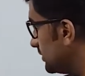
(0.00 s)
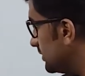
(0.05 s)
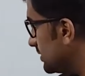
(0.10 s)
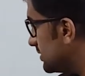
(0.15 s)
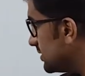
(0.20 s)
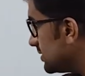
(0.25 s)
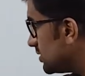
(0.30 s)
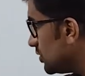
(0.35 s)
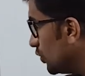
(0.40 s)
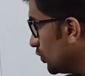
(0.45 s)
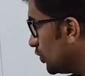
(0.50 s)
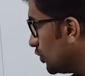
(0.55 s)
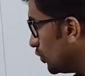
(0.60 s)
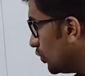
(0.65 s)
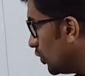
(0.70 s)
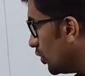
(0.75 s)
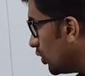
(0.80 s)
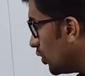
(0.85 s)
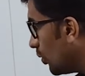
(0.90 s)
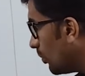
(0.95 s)
This is
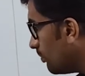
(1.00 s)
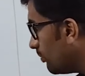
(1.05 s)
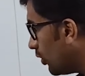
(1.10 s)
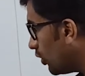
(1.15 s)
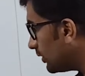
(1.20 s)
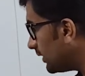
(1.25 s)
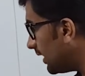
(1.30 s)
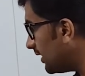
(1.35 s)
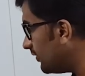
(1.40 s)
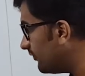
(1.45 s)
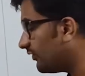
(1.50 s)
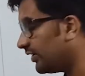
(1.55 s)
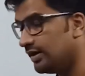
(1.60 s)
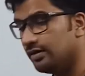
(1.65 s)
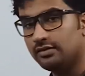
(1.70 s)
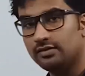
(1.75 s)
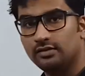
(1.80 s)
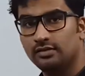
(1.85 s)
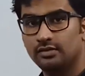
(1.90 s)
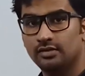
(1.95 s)
u2. Both are
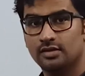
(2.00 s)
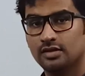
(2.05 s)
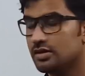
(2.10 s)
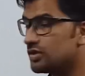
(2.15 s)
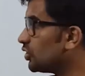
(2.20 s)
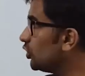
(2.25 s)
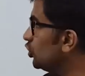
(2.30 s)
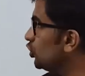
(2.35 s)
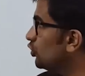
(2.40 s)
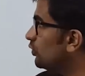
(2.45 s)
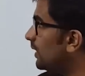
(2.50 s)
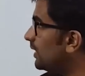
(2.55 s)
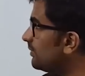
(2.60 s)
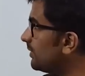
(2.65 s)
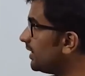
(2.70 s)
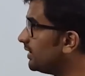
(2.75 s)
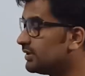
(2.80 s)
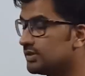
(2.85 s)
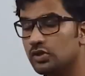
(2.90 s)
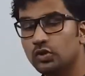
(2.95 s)
different. So
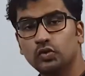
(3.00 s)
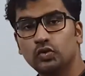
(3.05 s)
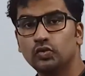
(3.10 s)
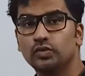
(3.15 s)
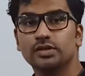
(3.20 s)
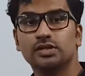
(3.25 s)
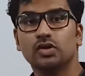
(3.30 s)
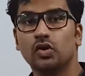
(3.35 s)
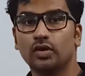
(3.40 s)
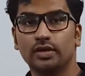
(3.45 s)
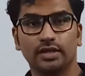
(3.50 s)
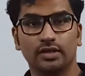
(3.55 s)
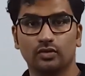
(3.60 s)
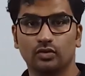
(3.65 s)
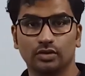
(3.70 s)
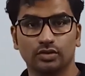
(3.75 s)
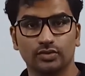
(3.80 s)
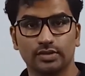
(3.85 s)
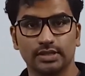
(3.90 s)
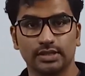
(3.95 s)
u1 minus u2 is not
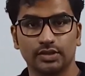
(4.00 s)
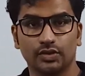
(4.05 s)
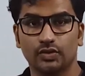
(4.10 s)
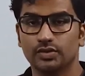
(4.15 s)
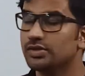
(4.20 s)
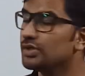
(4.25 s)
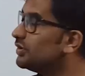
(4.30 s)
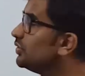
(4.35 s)
equal to 0.